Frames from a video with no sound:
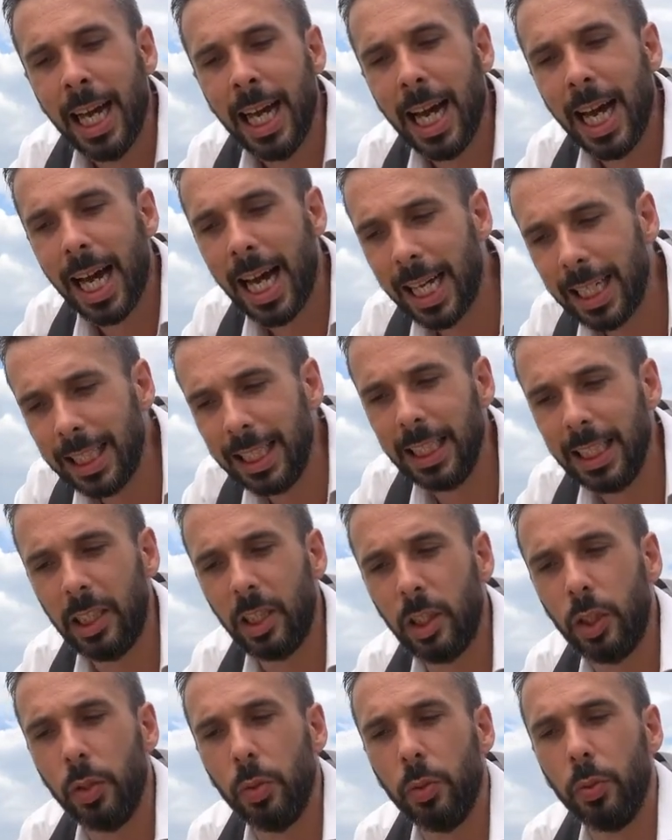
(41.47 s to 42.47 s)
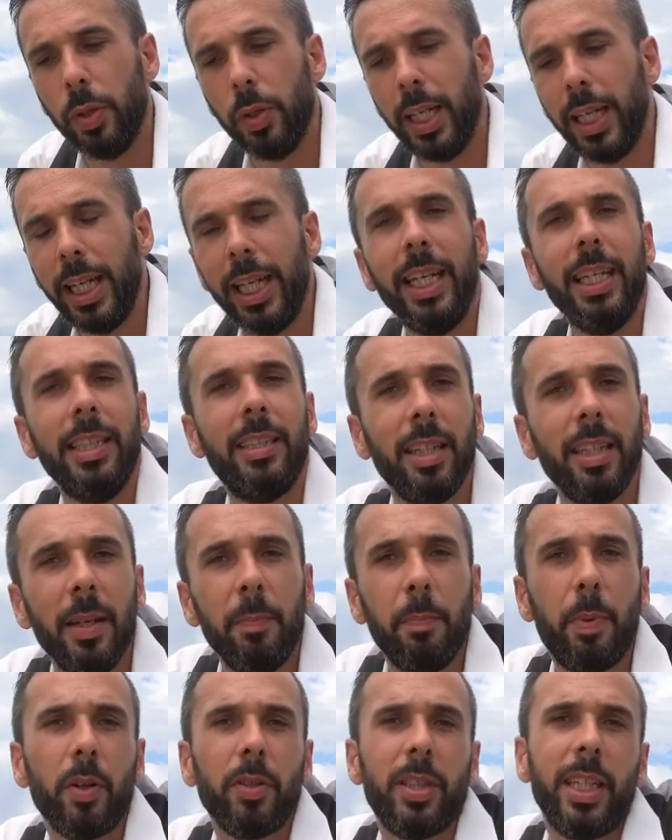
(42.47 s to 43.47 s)
an issue. He is
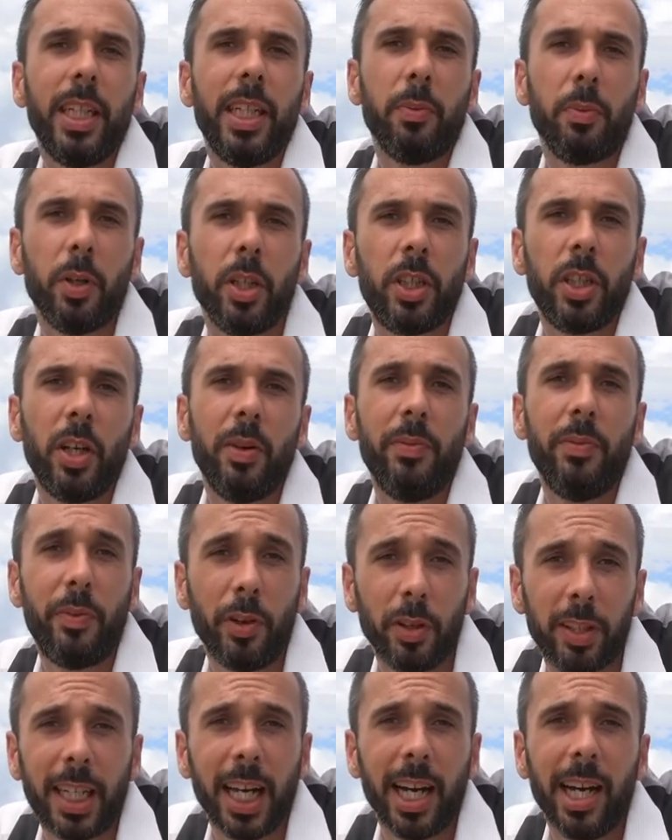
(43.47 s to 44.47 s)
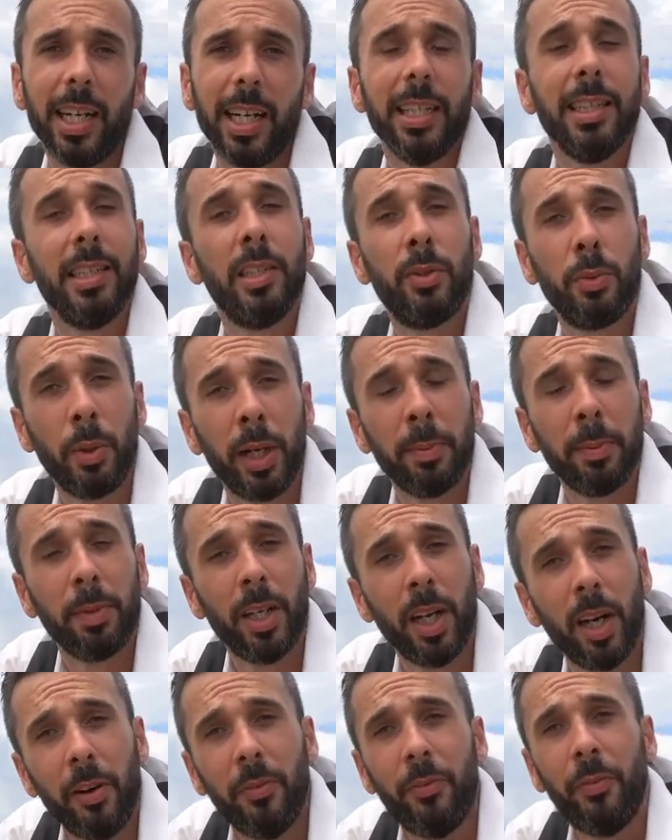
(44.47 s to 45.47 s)
importing Russian vodka, swarmed
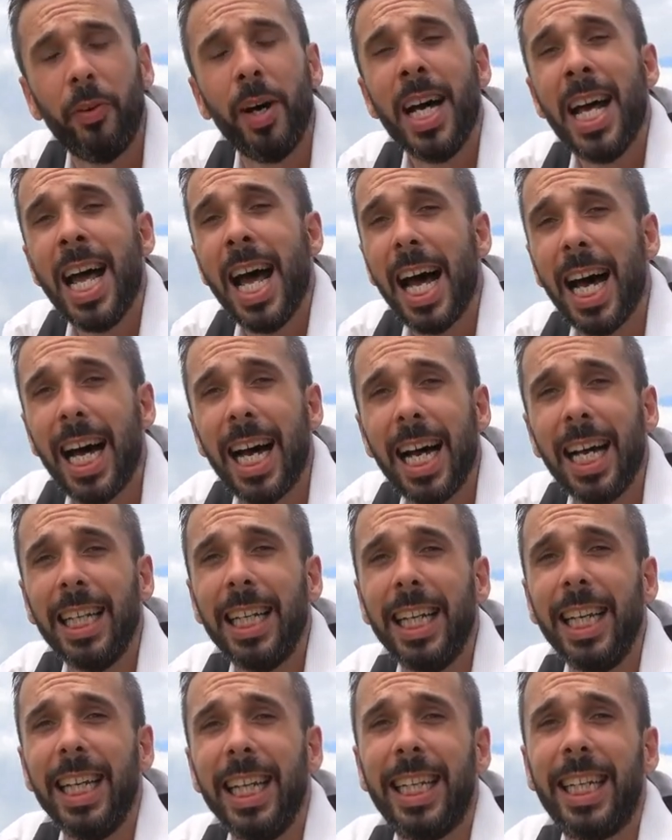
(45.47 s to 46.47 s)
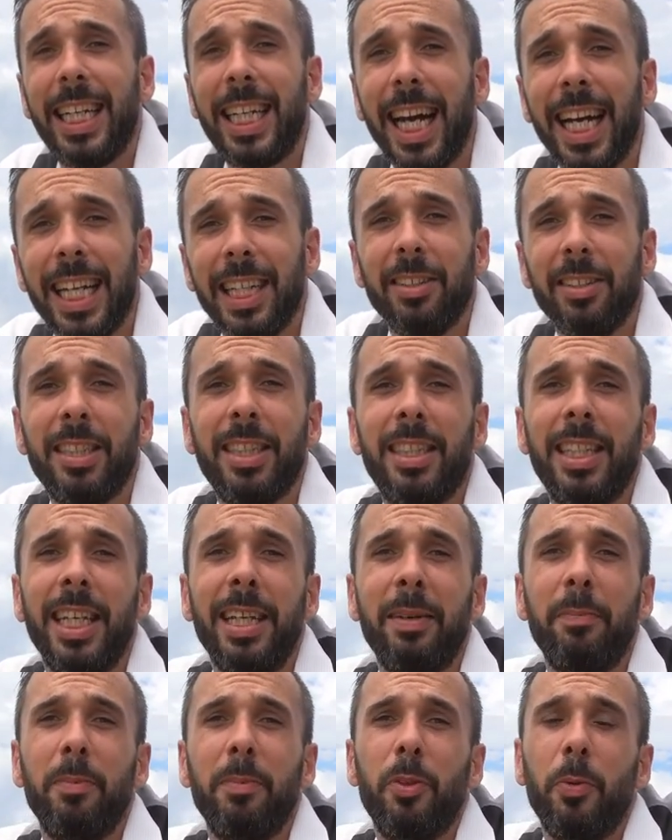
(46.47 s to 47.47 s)
off, and he cannot
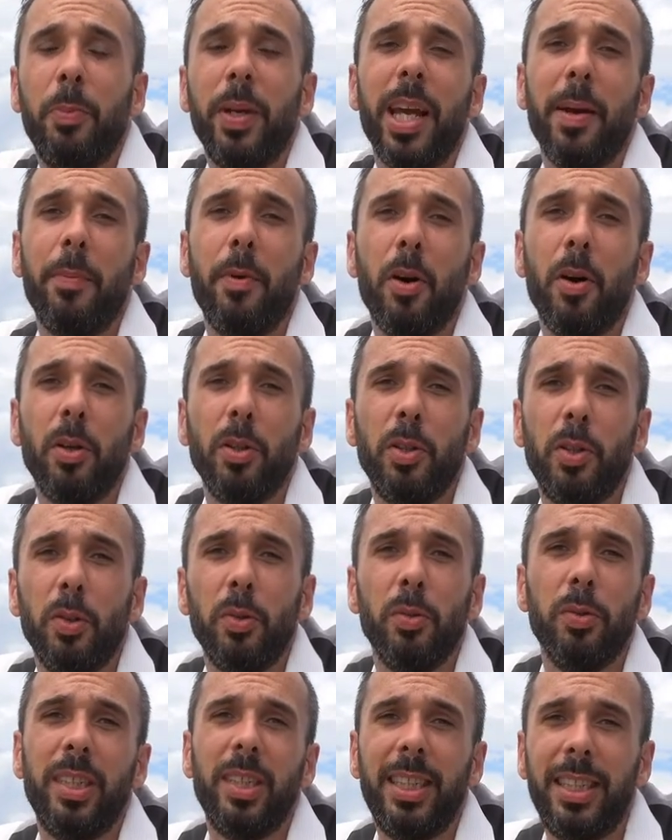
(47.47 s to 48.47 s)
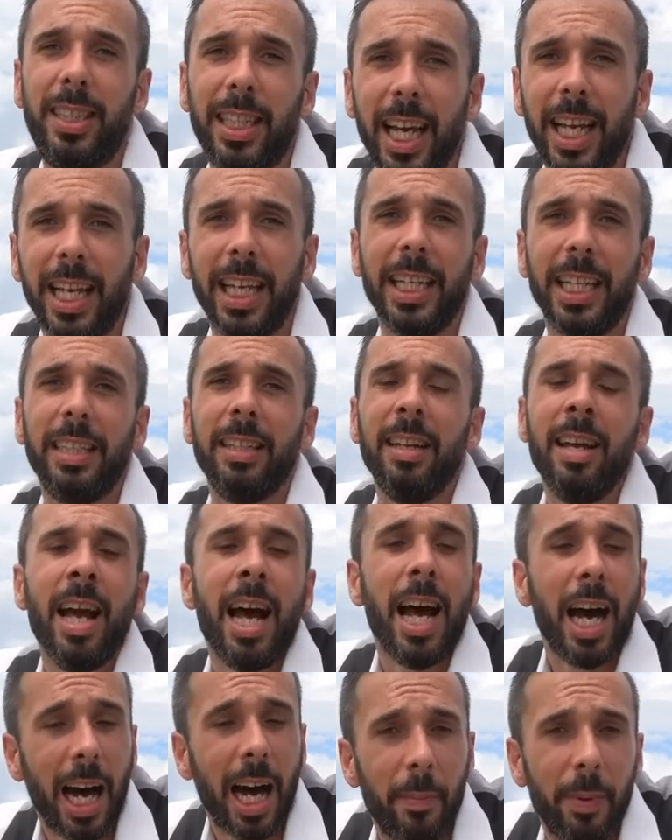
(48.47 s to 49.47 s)
seem to be able to sell it.
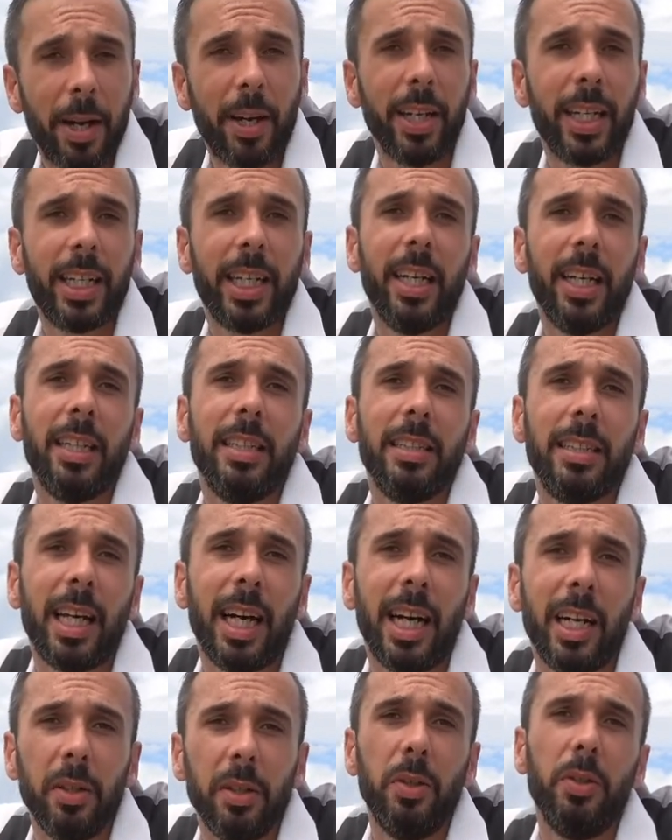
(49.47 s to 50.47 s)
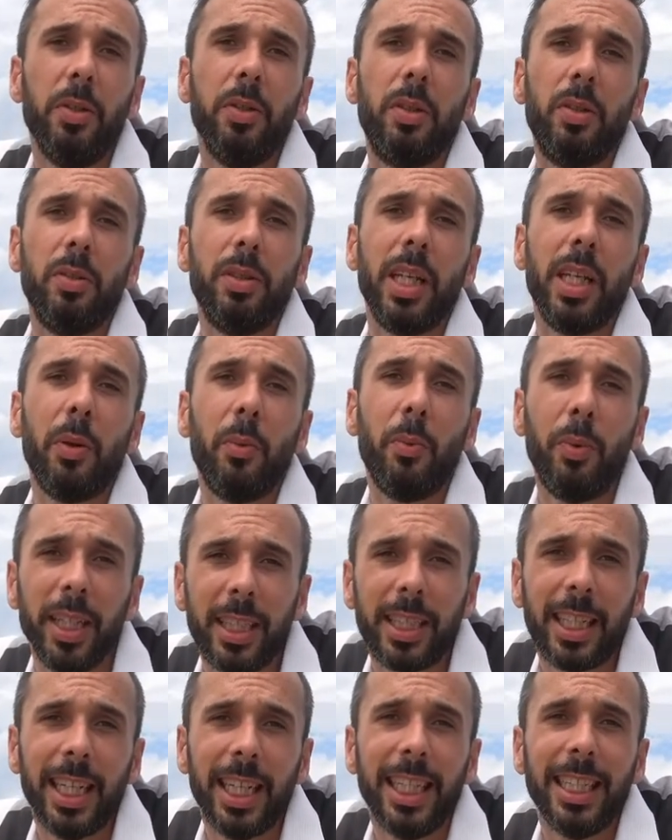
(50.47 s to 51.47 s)
Americans are used to their
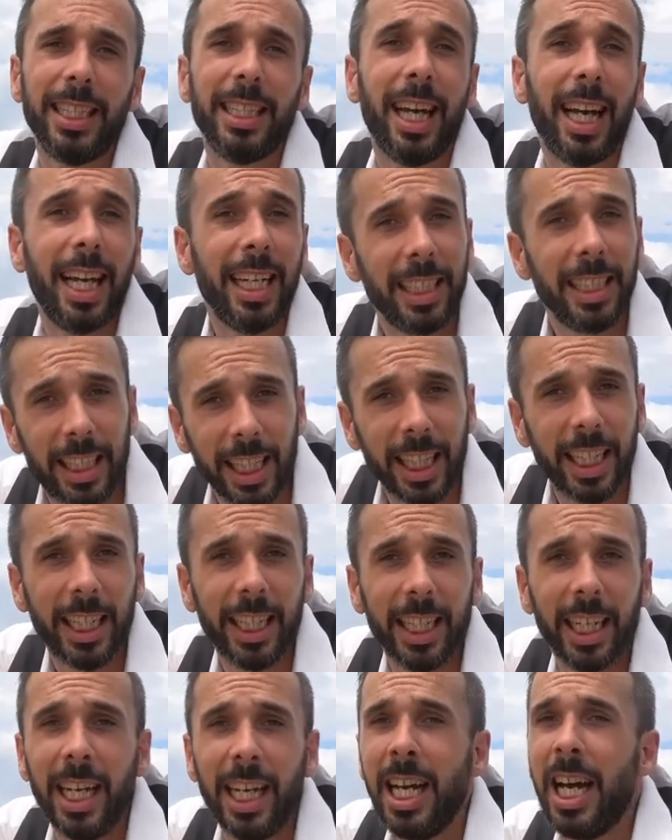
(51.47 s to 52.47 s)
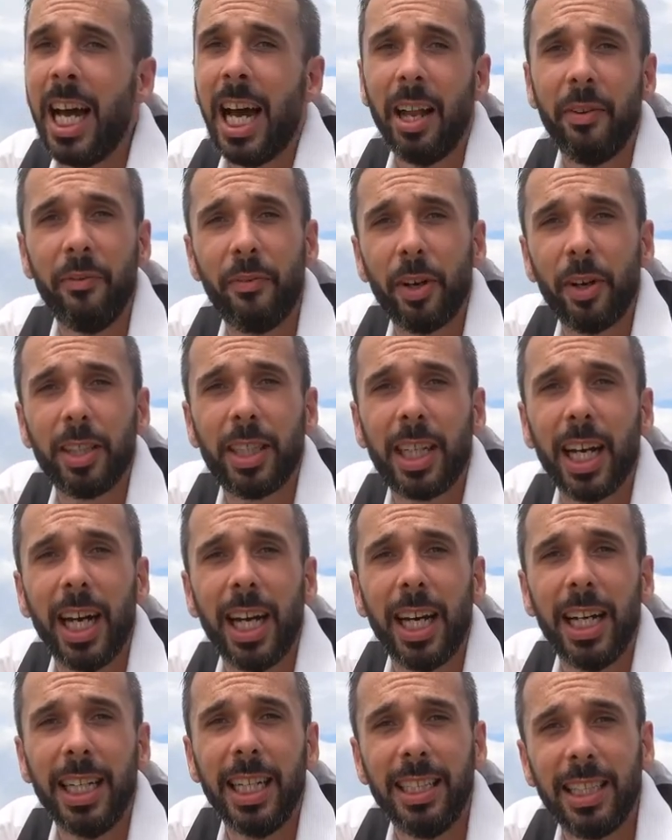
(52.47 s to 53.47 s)
whiskeys and gin, and
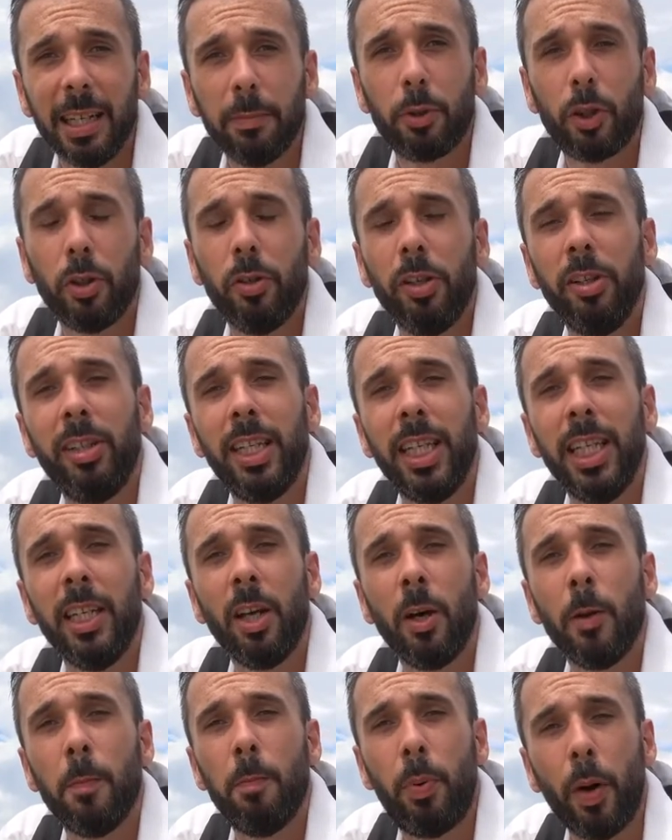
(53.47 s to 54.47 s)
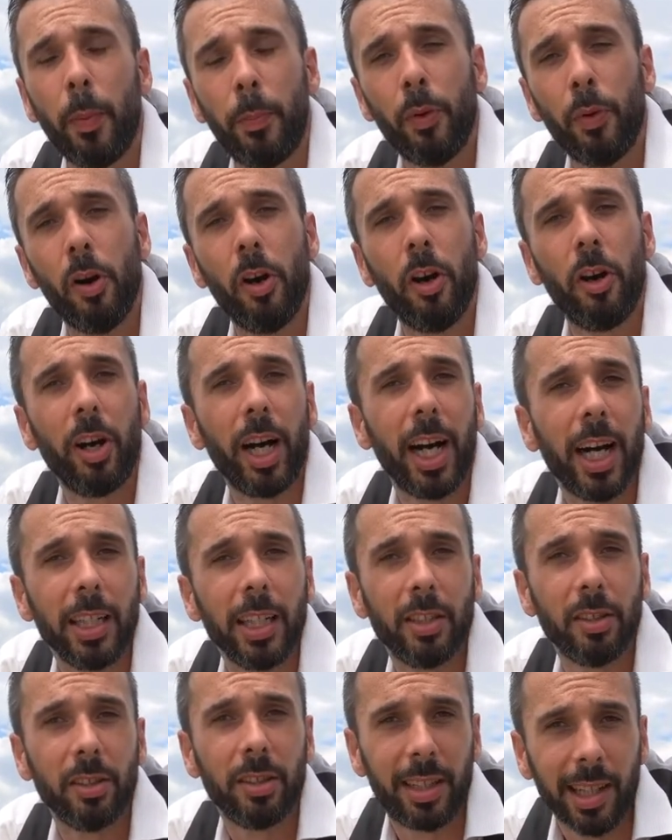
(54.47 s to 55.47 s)
vodka is absolutely not popular at
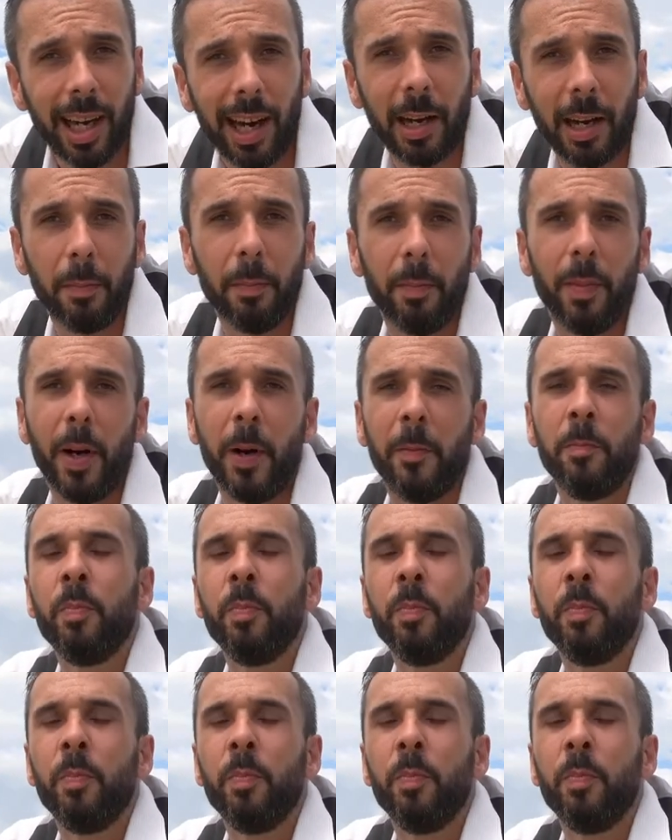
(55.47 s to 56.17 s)
the time.